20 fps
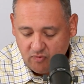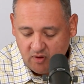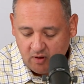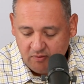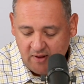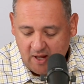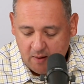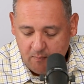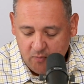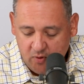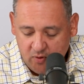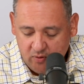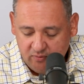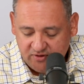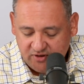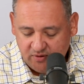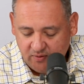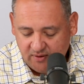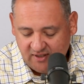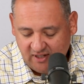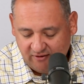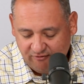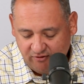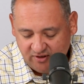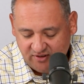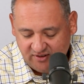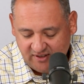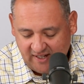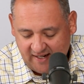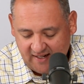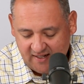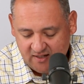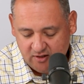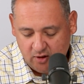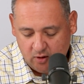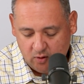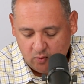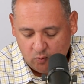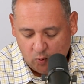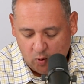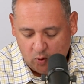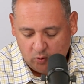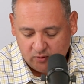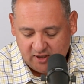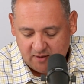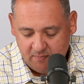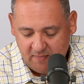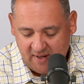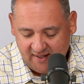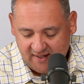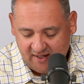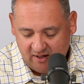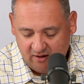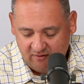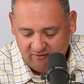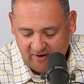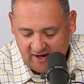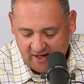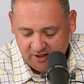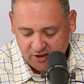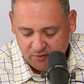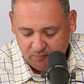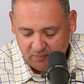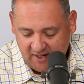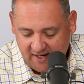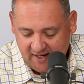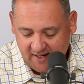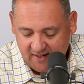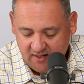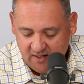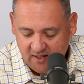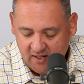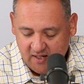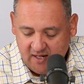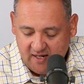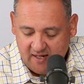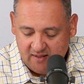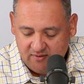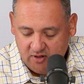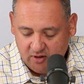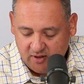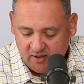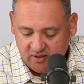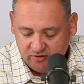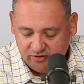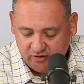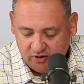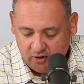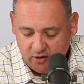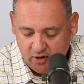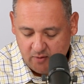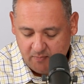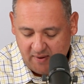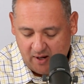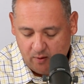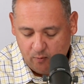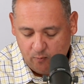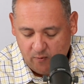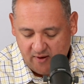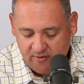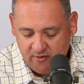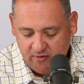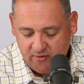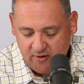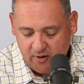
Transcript: that moves to a different state and they're enrolled in a Medicare Advantage plan and they're concerned about whether